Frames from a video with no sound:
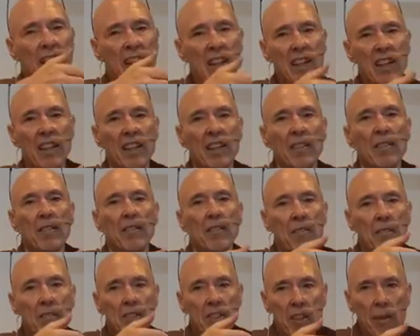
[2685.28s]
And
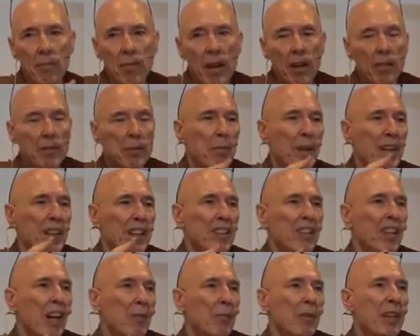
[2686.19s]
sometimes by the
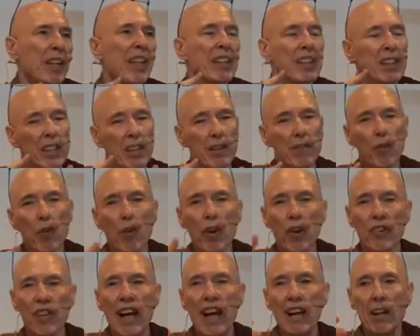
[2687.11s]
time we get to the
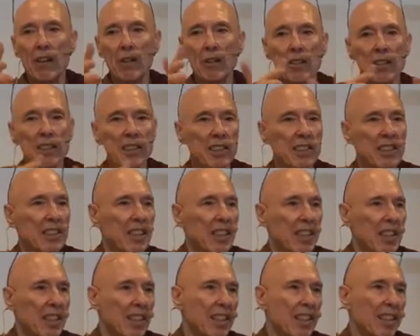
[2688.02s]
4th house,
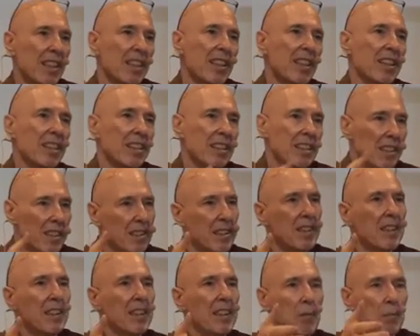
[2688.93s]

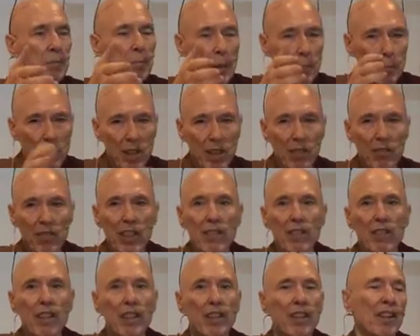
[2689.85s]
people have
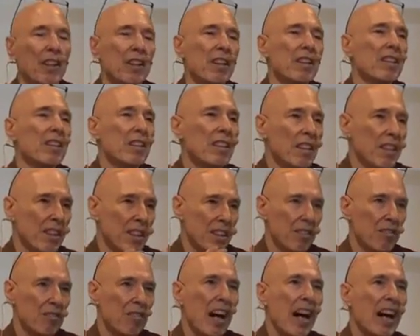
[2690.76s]
given
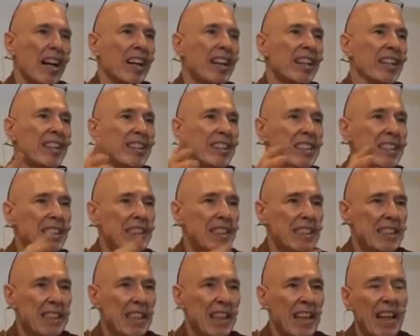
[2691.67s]

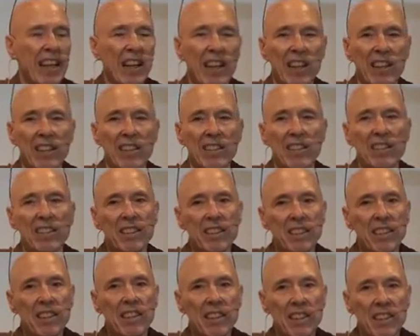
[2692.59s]
rice and
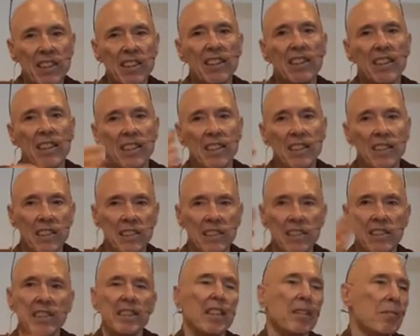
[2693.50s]

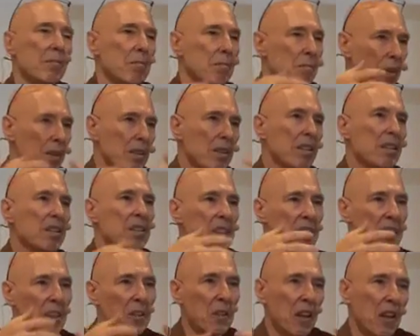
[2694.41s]
some,
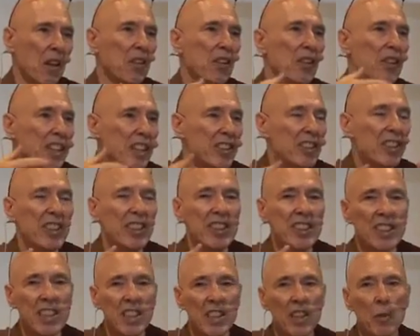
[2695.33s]
other
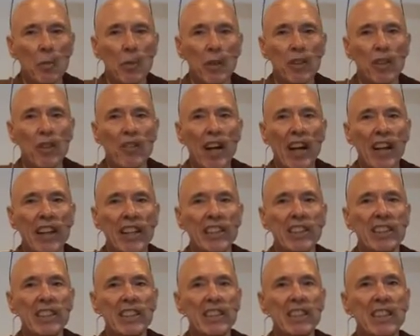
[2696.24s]
dishes to go with the
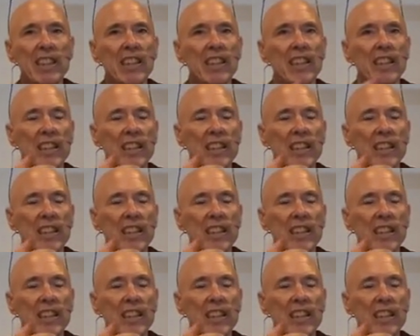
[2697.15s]
rice.